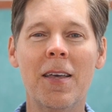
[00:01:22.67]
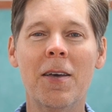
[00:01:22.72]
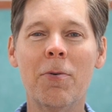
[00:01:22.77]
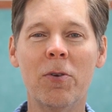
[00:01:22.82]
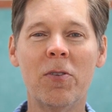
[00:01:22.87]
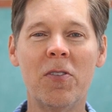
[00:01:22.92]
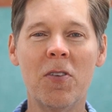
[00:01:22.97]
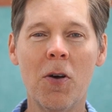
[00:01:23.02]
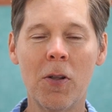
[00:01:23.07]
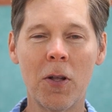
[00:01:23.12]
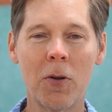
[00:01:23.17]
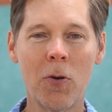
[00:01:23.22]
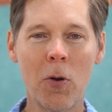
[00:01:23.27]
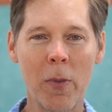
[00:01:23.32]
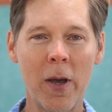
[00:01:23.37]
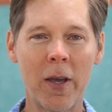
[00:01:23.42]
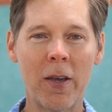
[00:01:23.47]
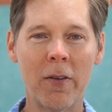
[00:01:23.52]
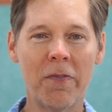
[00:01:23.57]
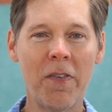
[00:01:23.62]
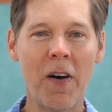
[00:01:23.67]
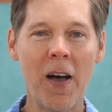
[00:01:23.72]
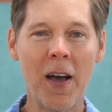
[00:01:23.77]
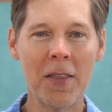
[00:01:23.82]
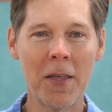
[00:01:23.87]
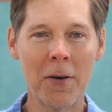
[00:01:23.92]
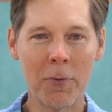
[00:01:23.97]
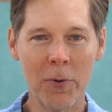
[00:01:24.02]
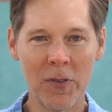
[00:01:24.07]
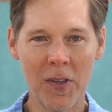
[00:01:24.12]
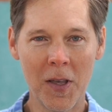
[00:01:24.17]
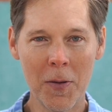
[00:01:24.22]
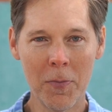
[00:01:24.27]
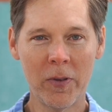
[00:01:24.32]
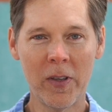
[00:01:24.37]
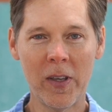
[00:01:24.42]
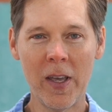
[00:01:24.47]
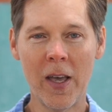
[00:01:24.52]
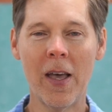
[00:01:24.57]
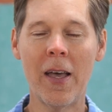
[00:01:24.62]
it was the only room I could find that was
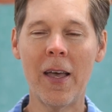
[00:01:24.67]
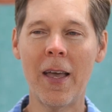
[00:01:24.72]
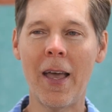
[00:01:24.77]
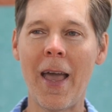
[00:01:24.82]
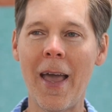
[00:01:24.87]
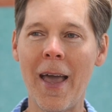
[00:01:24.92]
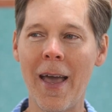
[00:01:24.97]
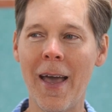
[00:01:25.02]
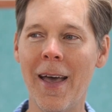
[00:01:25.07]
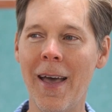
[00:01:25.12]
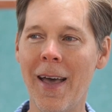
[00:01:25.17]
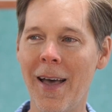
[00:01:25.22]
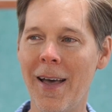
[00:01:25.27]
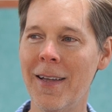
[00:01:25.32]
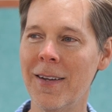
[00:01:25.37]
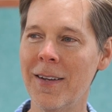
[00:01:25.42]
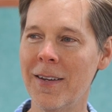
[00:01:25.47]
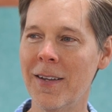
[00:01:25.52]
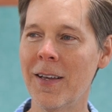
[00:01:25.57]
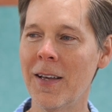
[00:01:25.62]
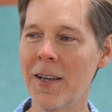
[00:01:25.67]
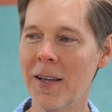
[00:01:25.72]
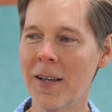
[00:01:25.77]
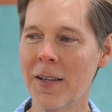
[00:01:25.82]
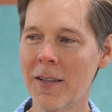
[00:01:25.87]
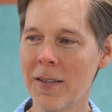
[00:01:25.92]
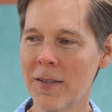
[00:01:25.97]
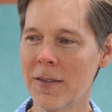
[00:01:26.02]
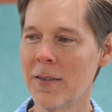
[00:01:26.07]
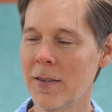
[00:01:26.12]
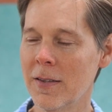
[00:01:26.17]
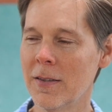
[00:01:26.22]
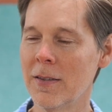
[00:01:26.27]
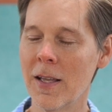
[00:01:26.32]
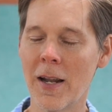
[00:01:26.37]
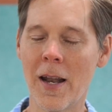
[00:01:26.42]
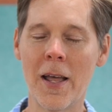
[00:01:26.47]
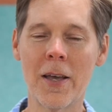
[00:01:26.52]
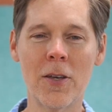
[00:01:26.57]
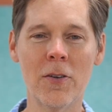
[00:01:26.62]
empty and uh,
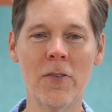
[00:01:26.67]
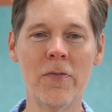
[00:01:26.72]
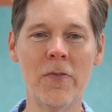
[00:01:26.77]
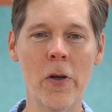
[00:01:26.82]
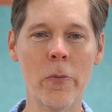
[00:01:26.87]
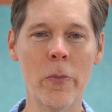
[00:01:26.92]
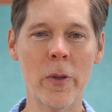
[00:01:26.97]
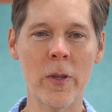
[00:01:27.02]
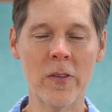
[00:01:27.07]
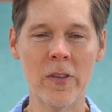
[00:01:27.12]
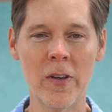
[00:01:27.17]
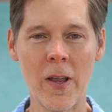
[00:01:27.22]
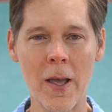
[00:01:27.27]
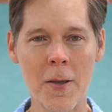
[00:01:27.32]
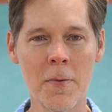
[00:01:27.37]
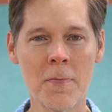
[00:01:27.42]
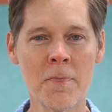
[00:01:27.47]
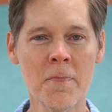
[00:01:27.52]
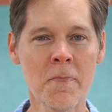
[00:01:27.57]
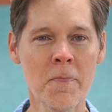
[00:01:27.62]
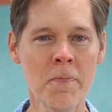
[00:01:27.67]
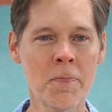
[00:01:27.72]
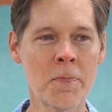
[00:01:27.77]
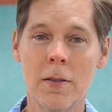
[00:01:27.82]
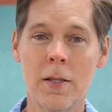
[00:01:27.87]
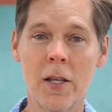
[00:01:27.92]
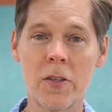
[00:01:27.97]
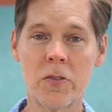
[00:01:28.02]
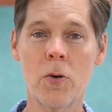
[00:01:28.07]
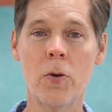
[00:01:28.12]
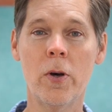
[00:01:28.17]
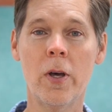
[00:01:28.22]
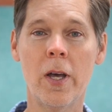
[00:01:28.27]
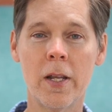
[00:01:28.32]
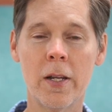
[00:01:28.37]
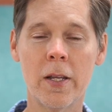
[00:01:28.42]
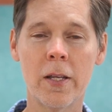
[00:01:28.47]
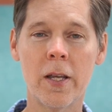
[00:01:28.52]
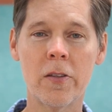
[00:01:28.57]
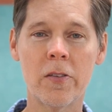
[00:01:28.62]
that I could film in today. Let's go
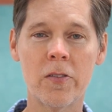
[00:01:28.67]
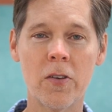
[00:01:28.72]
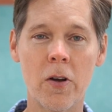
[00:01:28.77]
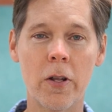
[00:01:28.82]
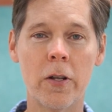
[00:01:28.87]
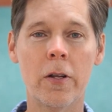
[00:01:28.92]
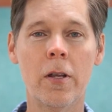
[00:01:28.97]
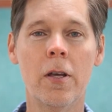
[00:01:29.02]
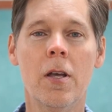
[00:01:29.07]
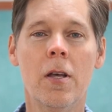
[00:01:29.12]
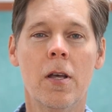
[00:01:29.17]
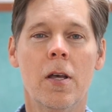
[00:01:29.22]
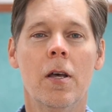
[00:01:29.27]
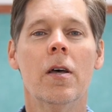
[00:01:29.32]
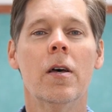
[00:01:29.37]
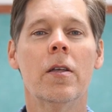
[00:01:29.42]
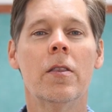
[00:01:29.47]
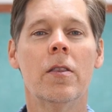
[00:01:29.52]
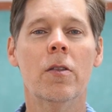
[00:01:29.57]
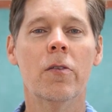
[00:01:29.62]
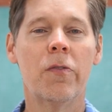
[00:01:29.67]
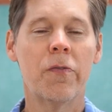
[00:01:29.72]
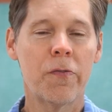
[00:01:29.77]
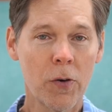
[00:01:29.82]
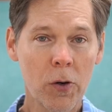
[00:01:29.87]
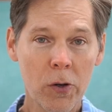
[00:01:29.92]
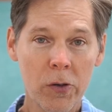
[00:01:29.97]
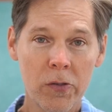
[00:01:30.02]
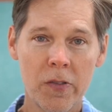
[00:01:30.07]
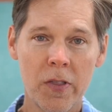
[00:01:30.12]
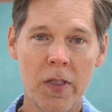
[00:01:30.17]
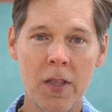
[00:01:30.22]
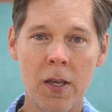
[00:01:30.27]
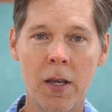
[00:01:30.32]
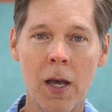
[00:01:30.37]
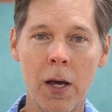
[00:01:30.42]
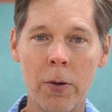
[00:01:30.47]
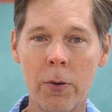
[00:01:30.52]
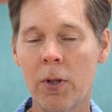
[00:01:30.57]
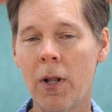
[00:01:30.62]
ahead and get started. The first
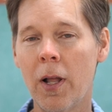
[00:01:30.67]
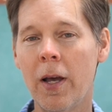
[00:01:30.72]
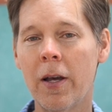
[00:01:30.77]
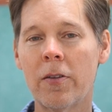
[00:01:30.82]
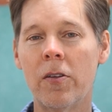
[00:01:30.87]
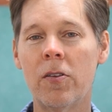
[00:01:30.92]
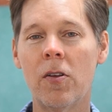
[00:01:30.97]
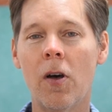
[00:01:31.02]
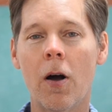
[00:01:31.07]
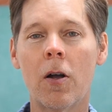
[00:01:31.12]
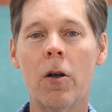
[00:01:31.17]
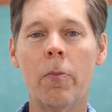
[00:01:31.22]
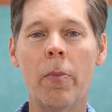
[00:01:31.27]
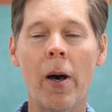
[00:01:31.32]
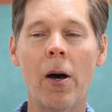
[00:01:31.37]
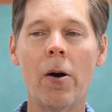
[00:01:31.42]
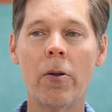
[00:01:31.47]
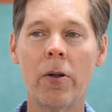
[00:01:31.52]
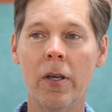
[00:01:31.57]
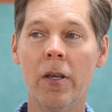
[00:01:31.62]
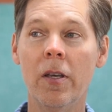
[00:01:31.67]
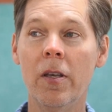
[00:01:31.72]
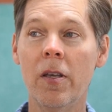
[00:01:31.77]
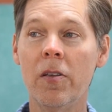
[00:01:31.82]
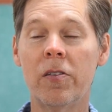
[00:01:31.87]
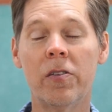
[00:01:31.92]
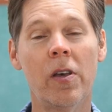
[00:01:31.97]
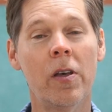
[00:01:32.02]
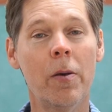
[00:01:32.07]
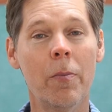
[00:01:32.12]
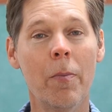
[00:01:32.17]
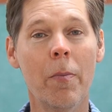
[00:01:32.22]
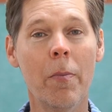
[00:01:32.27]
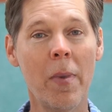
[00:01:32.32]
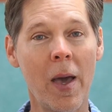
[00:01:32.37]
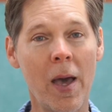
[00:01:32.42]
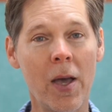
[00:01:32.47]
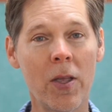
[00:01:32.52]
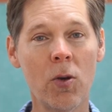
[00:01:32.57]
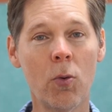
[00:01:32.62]
thing I would like to talk about is
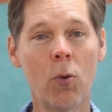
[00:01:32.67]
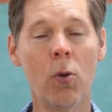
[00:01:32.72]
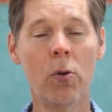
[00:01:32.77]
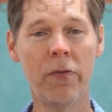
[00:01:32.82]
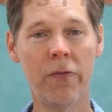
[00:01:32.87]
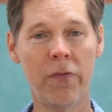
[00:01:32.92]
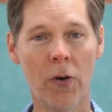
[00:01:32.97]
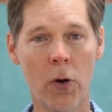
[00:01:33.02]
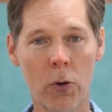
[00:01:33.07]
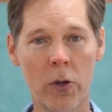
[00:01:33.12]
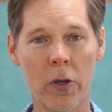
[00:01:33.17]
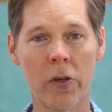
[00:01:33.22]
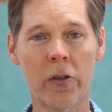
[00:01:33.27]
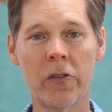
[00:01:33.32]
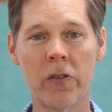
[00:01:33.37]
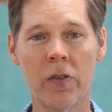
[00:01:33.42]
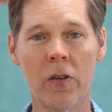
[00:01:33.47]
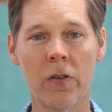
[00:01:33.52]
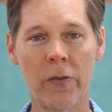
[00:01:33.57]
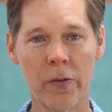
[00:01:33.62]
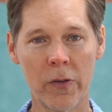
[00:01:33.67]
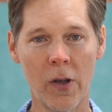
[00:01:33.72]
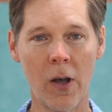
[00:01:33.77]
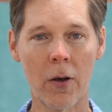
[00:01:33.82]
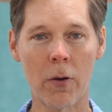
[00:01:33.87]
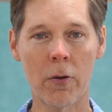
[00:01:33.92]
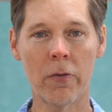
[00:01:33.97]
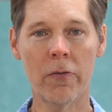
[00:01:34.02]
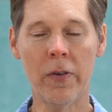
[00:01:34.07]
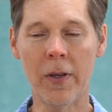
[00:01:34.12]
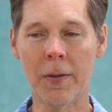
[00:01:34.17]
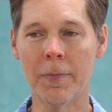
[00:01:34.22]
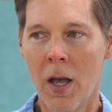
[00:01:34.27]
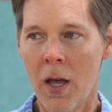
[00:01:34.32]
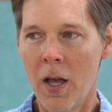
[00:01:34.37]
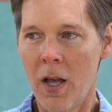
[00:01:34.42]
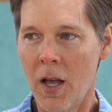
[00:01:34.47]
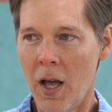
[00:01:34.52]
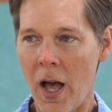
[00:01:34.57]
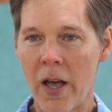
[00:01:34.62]
manual focus photography.
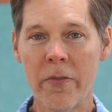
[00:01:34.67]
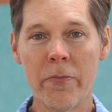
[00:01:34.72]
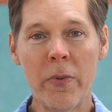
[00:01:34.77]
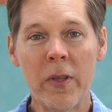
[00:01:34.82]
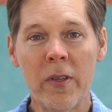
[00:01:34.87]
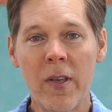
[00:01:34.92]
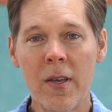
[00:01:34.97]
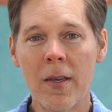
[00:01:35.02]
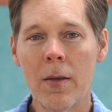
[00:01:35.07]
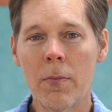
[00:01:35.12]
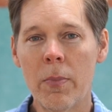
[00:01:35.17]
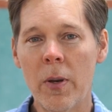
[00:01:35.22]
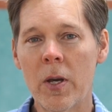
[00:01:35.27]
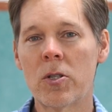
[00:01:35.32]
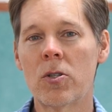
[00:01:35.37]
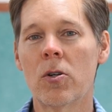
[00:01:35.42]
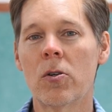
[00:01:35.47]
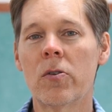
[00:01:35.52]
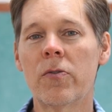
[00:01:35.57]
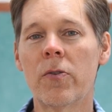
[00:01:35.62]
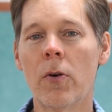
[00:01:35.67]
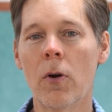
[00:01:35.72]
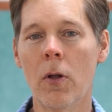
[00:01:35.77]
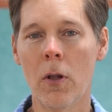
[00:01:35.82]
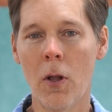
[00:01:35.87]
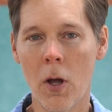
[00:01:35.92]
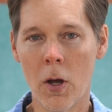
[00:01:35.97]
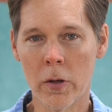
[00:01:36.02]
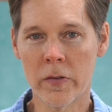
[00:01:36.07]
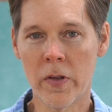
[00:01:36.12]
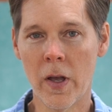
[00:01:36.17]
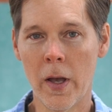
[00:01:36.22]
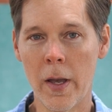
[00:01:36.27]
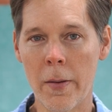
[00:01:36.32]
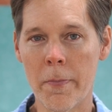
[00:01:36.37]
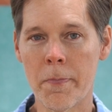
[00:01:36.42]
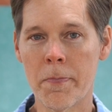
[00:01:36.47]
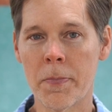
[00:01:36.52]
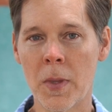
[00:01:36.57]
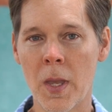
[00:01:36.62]
I've been taking pictures for a long
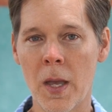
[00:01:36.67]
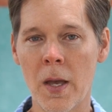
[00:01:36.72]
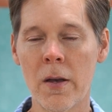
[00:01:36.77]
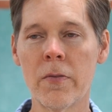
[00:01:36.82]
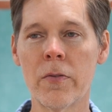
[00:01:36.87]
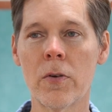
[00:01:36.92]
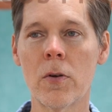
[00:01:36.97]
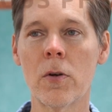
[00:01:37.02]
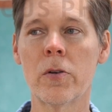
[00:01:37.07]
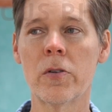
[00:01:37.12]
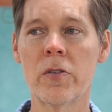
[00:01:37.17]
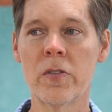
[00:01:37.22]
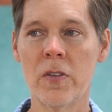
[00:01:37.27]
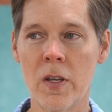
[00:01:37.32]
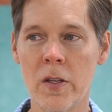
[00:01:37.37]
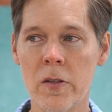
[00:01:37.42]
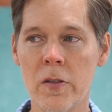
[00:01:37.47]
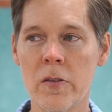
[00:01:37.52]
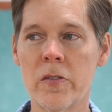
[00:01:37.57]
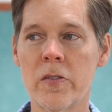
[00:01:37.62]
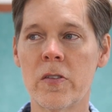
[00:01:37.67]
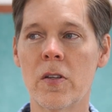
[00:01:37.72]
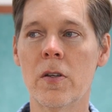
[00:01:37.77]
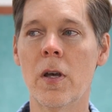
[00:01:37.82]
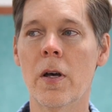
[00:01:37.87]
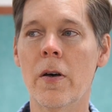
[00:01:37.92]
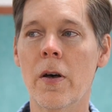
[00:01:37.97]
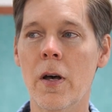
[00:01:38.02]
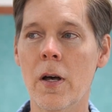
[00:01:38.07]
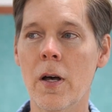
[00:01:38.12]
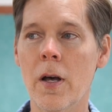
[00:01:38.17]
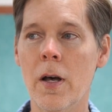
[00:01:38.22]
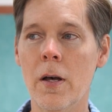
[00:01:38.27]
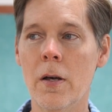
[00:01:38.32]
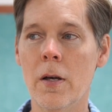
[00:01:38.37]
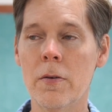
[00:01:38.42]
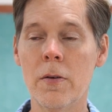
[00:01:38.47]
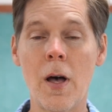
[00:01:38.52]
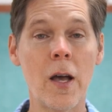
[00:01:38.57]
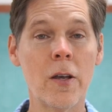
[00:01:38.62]
time, ever since
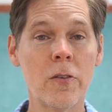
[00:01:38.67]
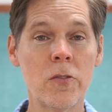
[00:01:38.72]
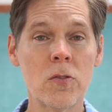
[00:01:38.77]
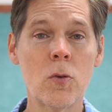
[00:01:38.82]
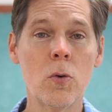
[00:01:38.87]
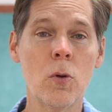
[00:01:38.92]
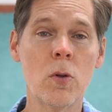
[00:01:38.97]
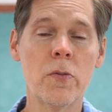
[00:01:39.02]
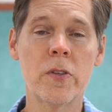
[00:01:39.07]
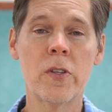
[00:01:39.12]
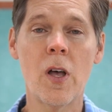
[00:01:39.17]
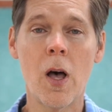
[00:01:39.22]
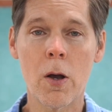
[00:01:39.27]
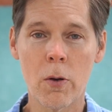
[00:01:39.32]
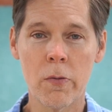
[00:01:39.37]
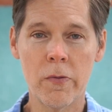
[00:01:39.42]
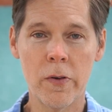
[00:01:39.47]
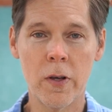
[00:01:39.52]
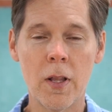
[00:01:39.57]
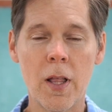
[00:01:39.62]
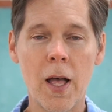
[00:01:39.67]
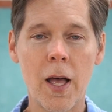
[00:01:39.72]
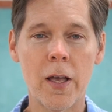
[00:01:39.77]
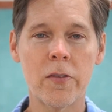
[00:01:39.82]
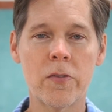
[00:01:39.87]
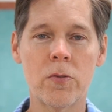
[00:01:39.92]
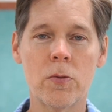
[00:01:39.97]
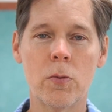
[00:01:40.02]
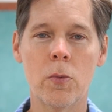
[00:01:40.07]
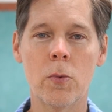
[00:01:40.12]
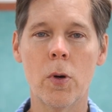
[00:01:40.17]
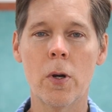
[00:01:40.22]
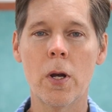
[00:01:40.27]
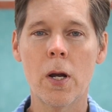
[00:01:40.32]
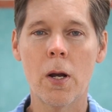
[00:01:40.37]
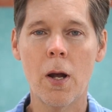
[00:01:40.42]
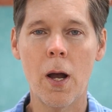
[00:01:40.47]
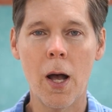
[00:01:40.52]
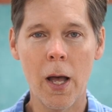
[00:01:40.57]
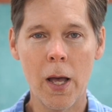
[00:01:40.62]
uh, high school photography class,
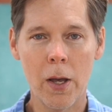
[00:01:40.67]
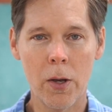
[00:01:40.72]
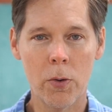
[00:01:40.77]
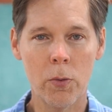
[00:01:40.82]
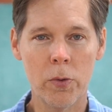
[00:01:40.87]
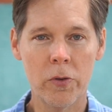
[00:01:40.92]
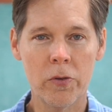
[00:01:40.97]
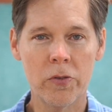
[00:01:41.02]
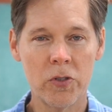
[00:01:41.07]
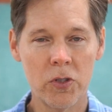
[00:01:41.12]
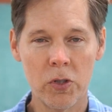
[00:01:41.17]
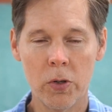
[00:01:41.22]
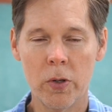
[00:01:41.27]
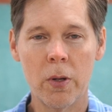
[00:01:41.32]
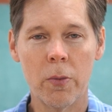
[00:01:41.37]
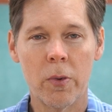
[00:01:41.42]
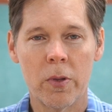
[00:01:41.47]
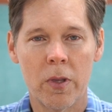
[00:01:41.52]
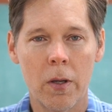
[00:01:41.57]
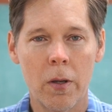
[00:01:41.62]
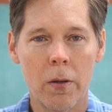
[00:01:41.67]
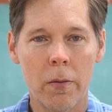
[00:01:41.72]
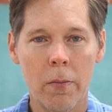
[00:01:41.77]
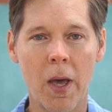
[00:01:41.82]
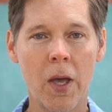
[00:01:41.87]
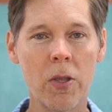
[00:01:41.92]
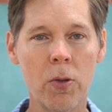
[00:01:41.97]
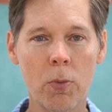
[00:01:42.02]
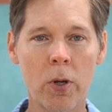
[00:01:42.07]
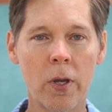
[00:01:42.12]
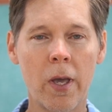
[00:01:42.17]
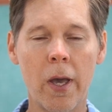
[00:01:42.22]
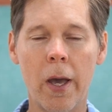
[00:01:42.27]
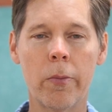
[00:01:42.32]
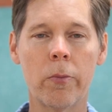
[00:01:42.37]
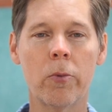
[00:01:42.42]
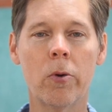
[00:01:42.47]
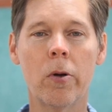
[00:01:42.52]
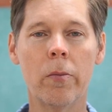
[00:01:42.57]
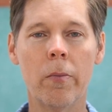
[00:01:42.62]
where I was shooting with a manual
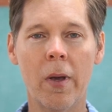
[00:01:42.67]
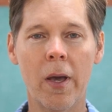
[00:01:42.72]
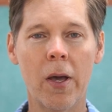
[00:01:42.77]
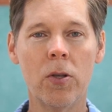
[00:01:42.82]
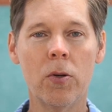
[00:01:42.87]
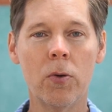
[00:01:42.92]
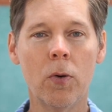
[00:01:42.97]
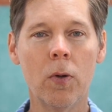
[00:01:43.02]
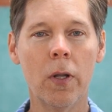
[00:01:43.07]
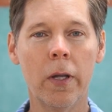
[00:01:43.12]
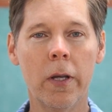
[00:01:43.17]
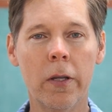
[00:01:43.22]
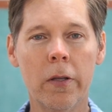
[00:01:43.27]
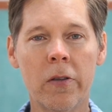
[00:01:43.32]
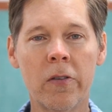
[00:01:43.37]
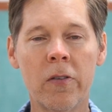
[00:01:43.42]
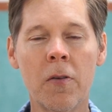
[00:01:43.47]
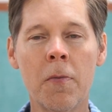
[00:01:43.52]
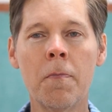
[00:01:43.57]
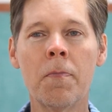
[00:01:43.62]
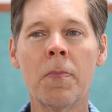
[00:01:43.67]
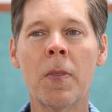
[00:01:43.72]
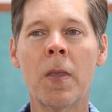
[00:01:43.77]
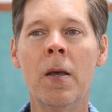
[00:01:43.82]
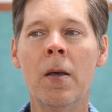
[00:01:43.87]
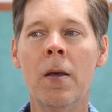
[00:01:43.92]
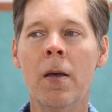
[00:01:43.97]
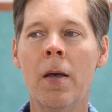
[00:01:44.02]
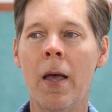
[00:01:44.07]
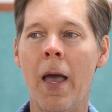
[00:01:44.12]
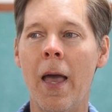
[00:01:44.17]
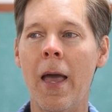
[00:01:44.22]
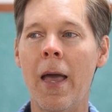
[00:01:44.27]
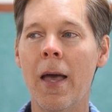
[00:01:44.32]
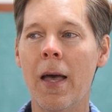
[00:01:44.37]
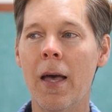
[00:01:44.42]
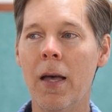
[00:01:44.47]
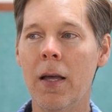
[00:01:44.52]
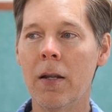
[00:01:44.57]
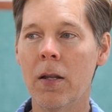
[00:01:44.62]
camera, manual lens,
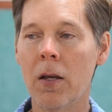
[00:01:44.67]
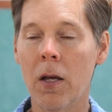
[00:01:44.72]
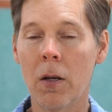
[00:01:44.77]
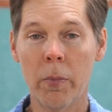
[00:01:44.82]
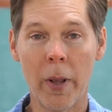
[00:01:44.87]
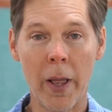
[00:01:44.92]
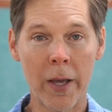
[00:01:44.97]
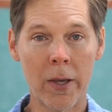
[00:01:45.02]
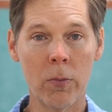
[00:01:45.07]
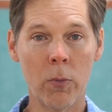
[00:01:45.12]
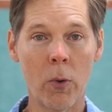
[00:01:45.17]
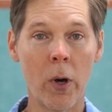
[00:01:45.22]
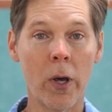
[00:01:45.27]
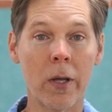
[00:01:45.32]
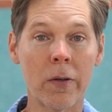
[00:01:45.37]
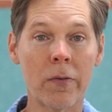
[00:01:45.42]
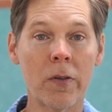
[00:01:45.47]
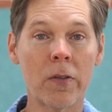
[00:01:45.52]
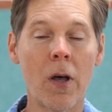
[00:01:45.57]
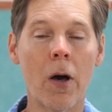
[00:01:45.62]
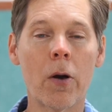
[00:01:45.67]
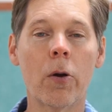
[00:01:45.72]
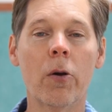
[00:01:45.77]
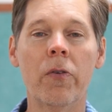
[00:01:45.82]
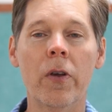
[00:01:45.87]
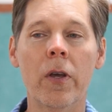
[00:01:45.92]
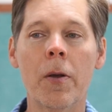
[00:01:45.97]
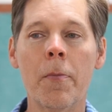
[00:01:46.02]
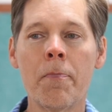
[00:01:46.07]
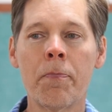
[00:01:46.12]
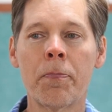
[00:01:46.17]
and uh, black and white photography.